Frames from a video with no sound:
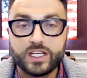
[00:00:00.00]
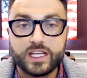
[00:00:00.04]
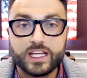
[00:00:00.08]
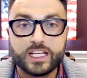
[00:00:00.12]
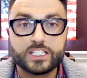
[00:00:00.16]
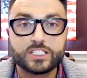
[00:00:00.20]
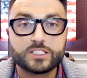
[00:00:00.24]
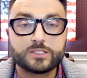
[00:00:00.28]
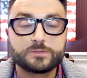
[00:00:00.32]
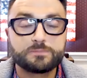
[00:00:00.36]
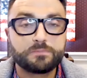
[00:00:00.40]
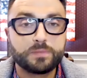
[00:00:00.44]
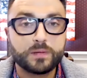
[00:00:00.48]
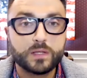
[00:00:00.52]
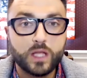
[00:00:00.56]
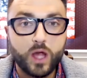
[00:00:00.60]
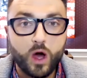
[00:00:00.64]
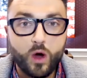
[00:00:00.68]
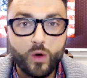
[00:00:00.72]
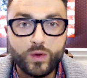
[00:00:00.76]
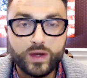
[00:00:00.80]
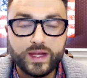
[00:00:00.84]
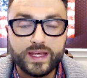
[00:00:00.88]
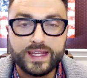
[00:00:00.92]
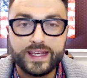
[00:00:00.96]

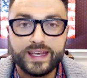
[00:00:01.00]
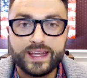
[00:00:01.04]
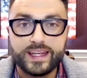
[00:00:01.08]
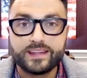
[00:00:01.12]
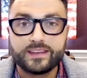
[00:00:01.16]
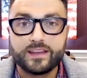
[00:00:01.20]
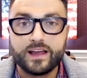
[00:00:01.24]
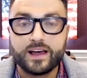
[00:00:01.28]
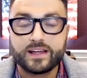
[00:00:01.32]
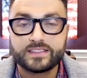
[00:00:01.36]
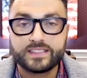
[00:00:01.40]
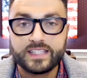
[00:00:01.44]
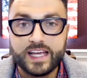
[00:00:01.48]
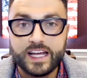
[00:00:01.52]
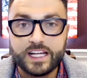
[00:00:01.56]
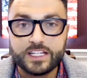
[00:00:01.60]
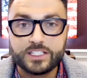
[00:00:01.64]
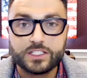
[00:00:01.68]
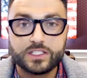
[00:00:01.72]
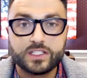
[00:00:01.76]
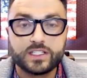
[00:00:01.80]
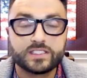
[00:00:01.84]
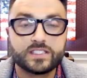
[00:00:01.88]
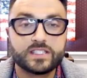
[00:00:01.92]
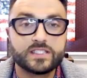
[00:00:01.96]
exploding in Los
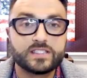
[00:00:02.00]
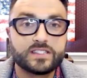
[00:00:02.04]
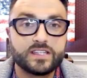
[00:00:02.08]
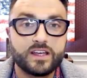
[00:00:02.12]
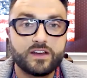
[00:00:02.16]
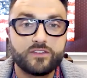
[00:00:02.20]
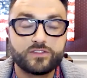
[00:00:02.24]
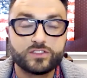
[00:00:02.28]
Angeles and San